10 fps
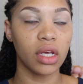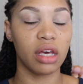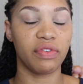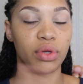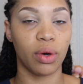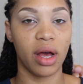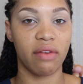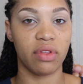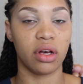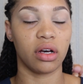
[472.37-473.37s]
if you don't
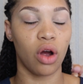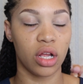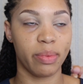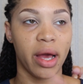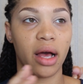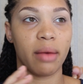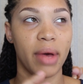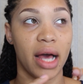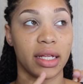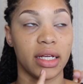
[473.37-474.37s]
have the Carli
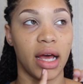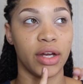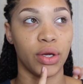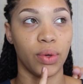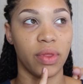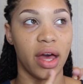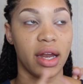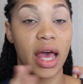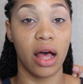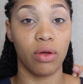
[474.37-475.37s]
palette, I know
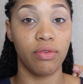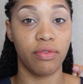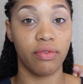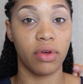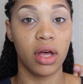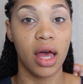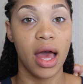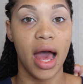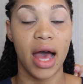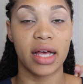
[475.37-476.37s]
that e.l.f.
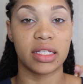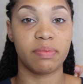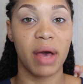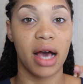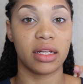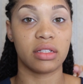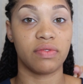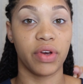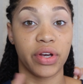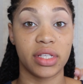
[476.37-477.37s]
has
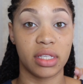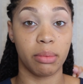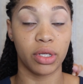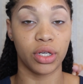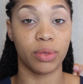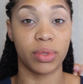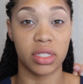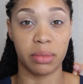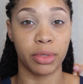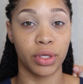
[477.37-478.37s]
palettes very similar with
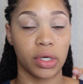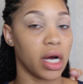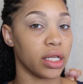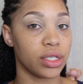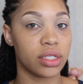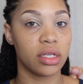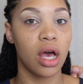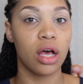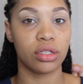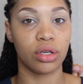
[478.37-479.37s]
similar colors.
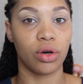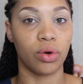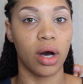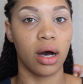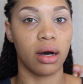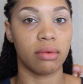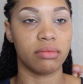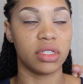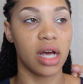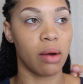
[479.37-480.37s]
So
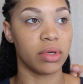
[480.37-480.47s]
I